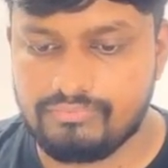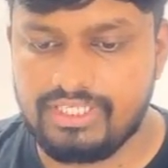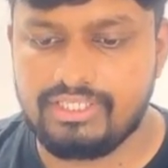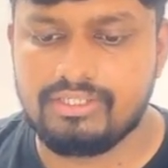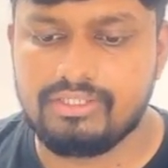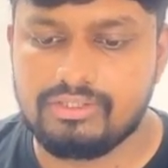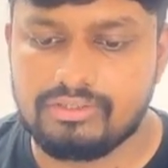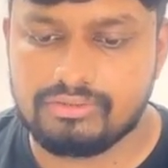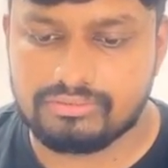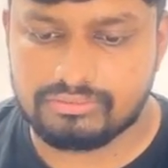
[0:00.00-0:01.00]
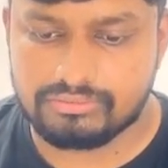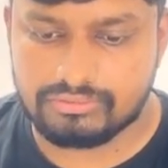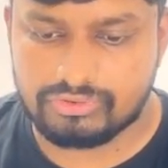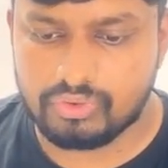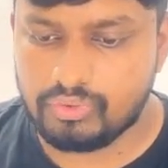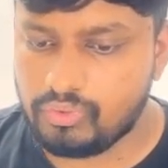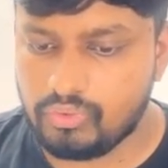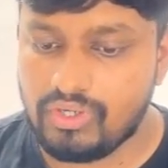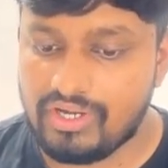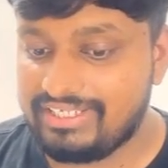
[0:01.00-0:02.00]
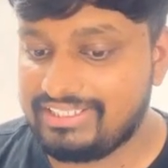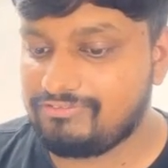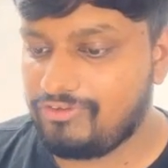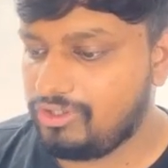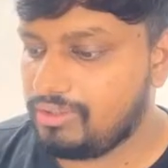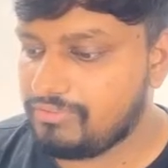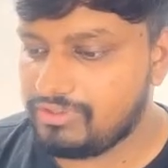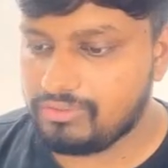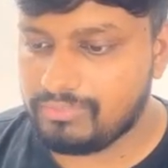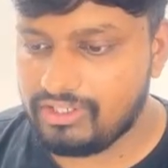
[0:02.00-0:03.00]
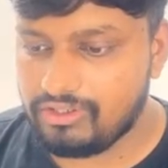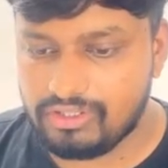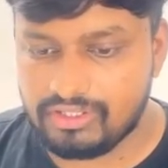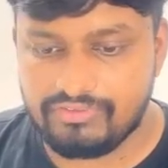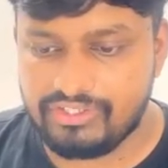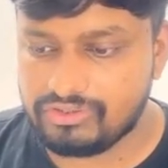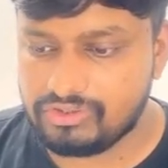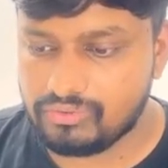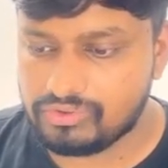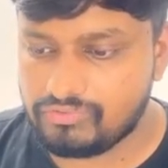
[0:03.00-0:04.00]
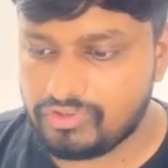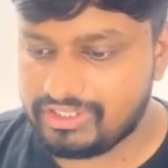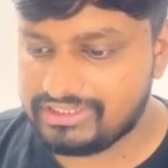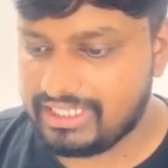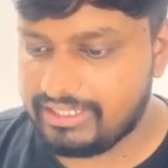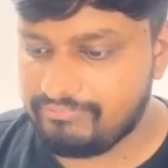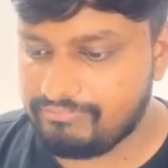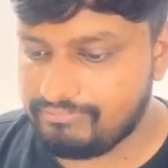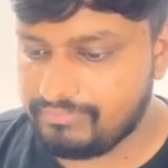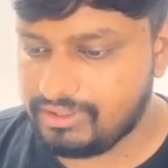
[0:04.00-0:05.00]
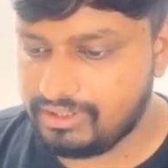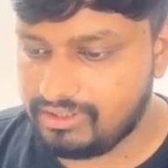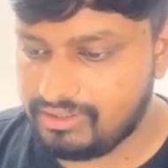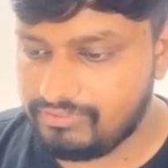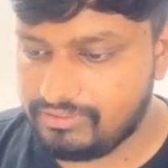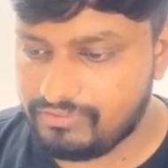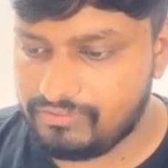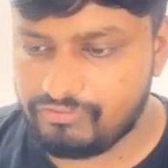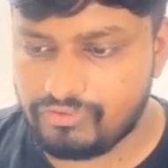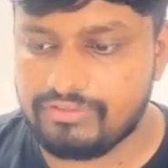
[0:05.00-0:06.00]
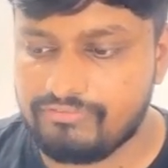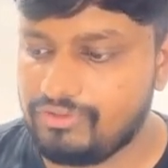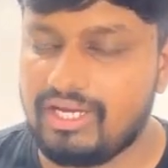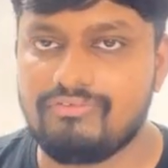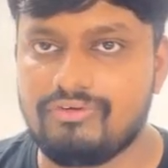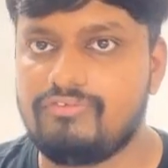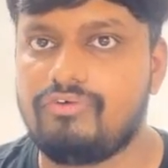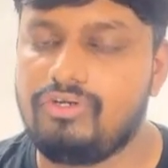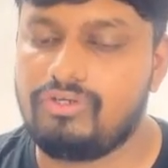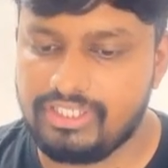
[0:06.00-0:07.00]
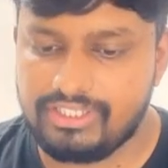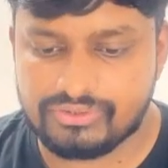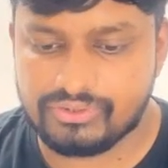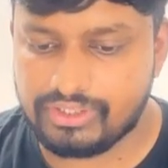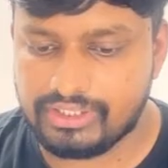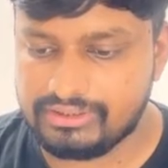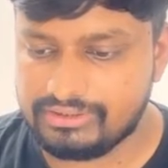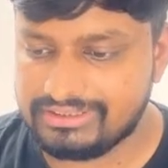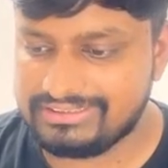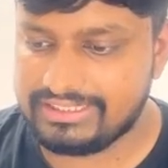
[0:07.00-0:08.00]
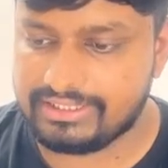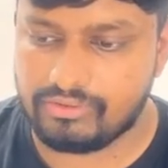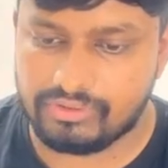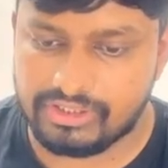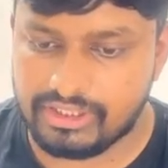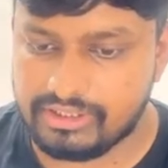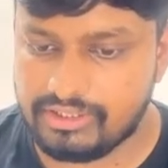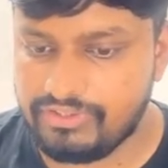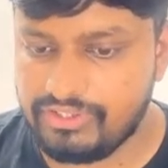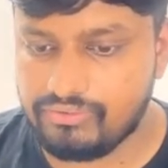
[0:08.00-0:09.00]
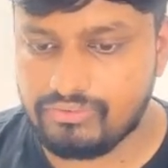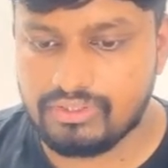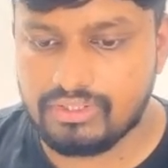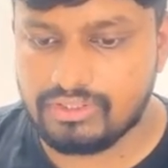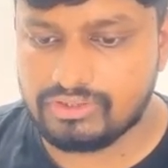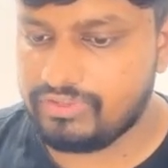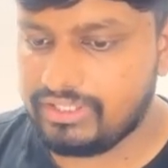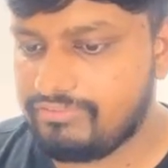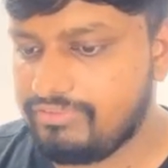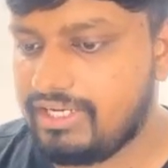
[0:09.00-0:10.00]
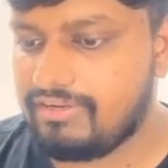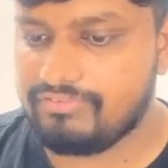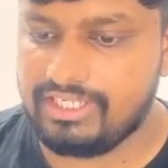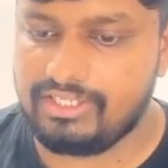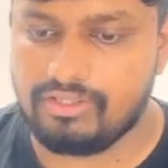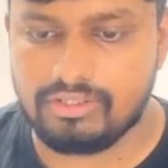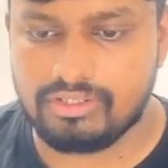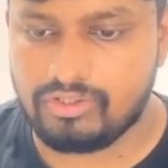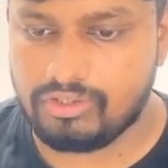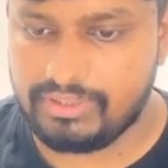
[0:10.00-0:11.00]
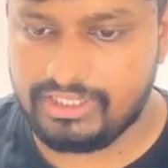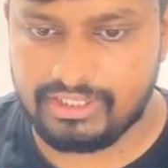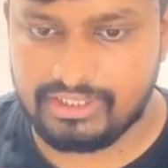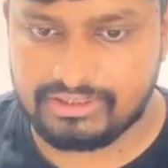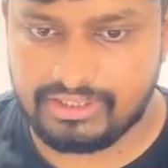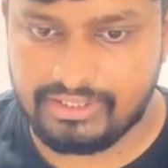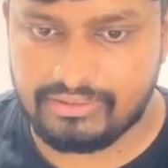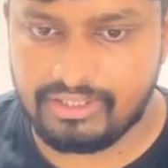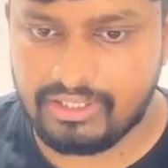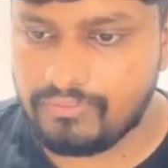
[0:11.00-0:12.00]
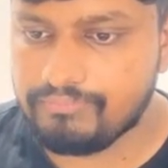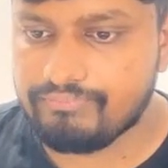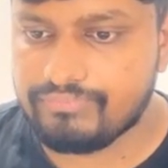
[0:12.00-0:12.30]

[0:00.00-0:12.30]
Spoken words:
right? So whoever is following me with my all the videos knows what is RM-114. If you have not followed it, so you can just check out the other video, so where we have created all the raw materials. Now